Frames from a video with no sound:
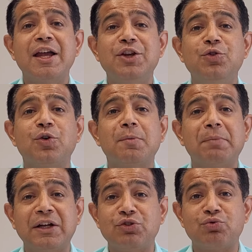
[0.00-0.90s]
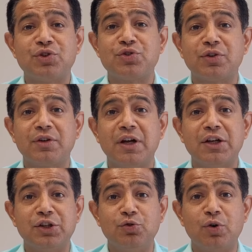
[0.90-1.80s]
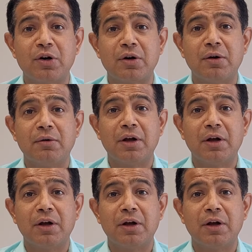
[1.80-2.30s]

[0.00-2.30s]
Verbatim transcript: your pediatrician, your